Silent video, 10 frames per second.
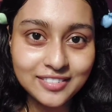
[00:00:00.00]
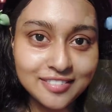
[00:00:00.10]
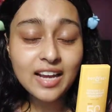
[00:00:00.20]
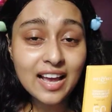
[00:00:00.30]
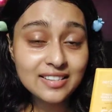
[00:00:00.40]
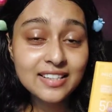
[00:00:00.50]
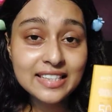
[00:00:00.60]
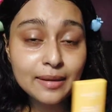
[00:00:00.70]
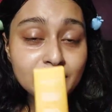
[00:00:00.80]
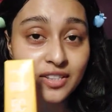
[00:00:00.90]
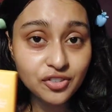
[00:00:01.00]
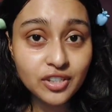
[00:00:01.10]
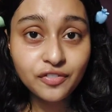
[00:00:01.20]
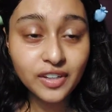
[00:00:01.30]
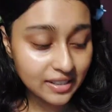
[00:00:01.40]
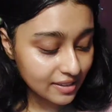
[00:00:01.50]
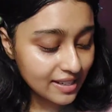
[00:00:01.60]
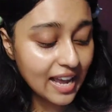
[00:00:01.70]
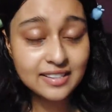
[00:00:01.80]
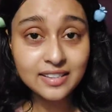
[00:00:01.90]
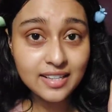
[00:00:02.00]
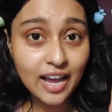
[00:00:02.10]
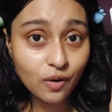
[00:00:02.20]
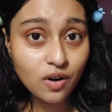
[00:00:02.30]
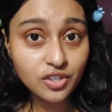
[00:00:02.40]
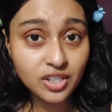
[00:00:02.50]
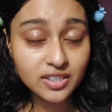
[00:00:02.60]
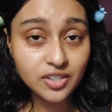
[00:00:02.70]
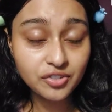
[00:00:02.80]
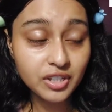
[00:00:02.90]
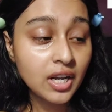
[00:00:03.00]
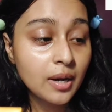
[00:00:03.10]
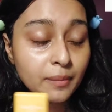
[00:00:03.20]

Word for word: It has the same sunscreen filters as this Aqualogica sunscreen,